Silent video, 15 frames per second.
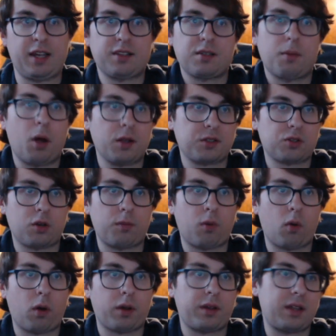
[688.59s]
It's a monster
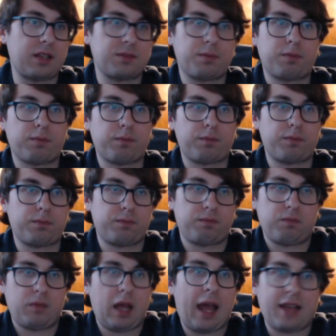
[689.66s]
reborn. This
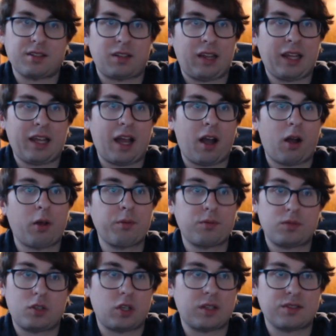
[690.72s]
has a Link era,
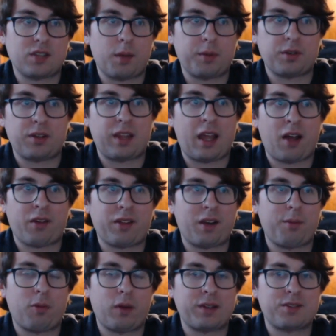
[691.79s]
so you can summon to the era that
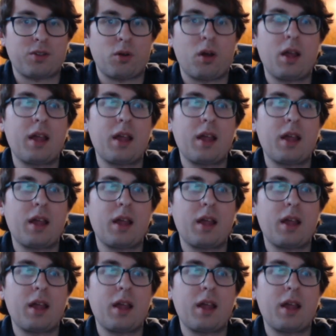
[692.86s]
it points to.